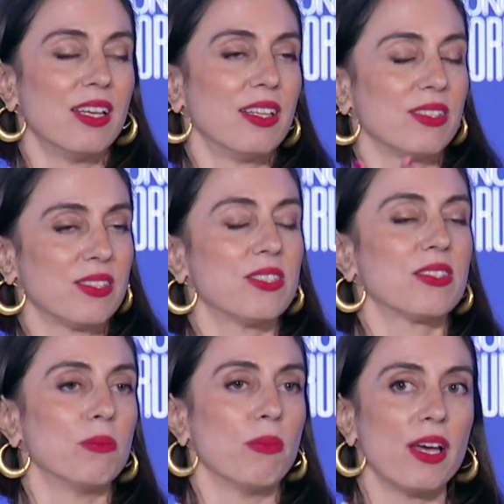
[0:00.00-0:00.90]
the
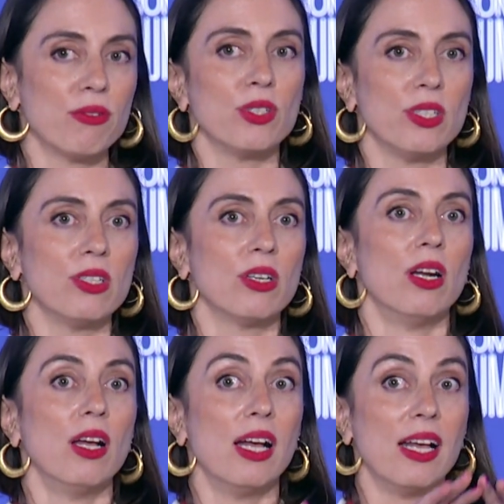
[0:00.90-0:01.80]
system every year
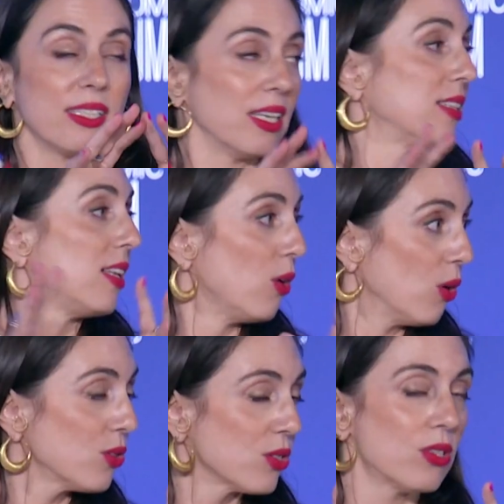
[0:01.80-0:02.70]
get
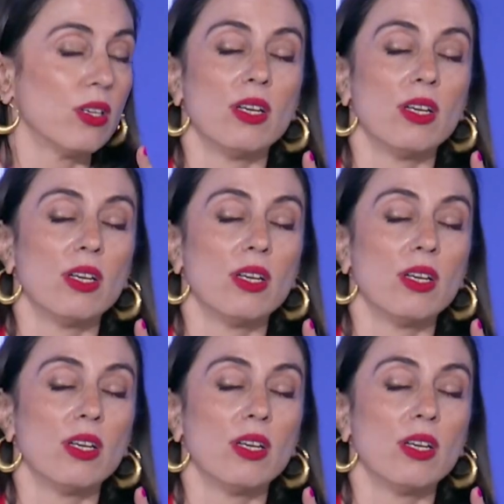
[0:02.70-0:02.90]
lost.